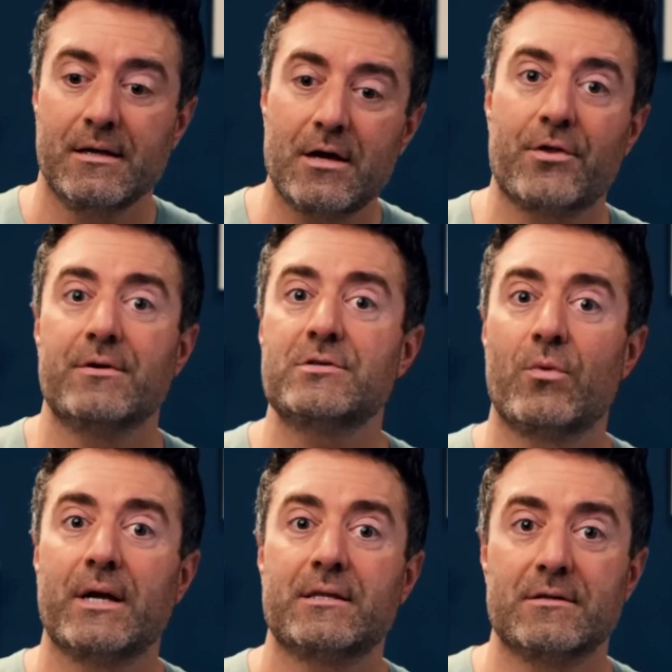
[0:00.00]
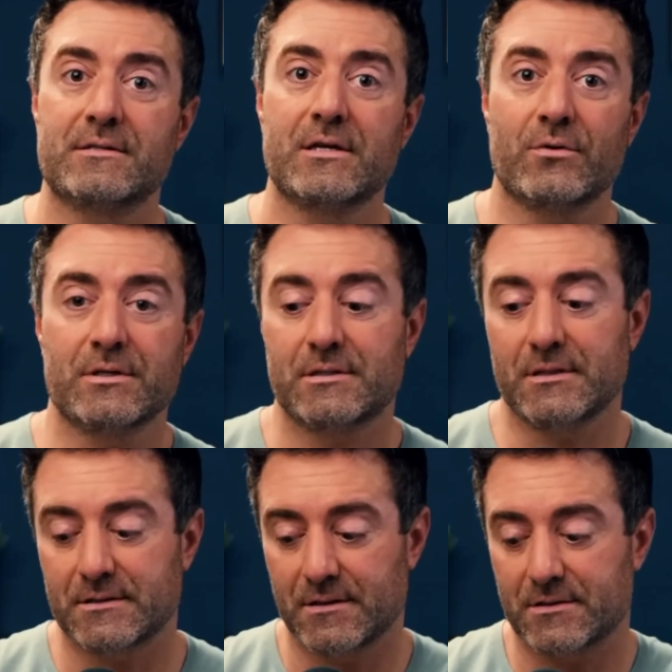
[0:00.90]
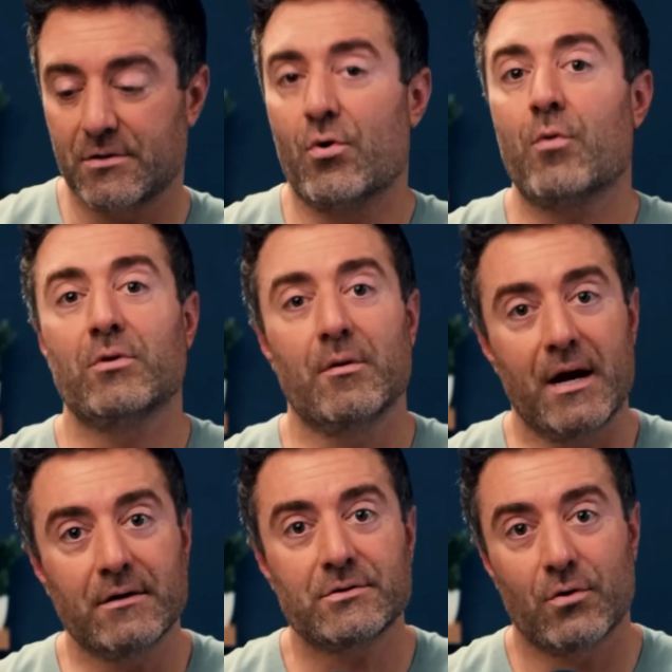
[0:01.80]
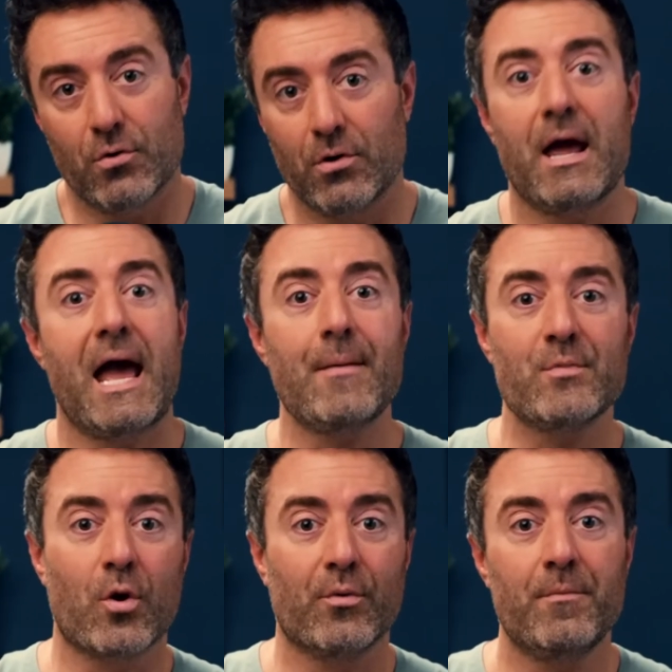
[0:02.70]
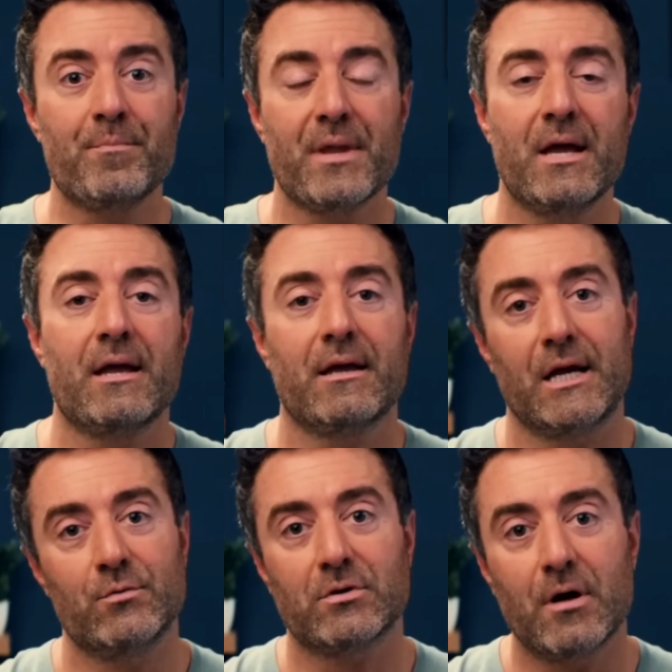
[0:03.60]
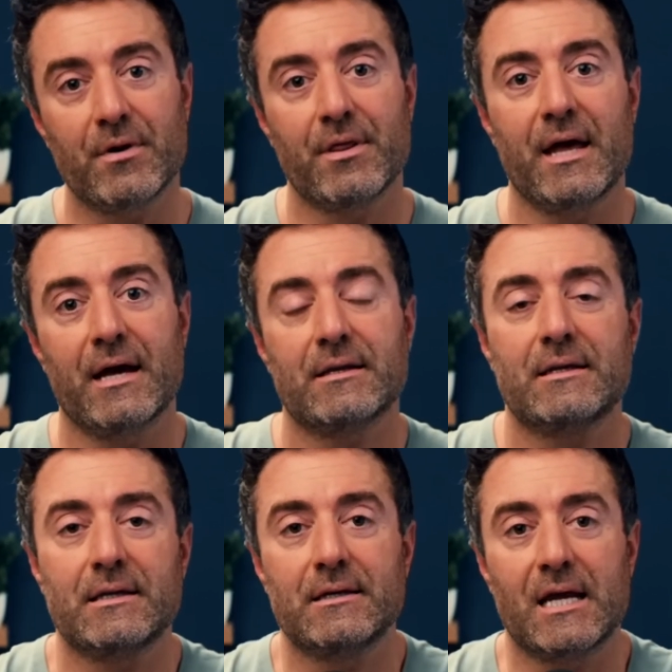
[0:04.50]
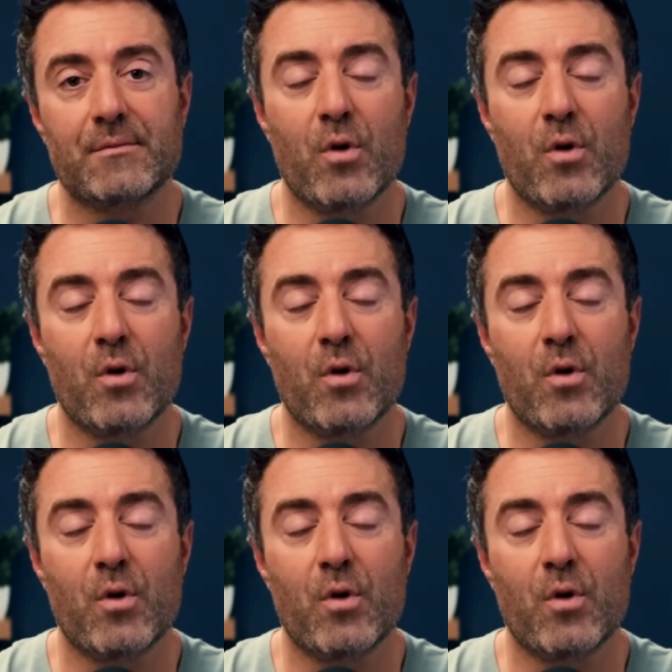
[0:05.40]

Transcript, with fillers: Now, there is a way to distinguish is this a normal amount or abnormal, and we'll come to that in a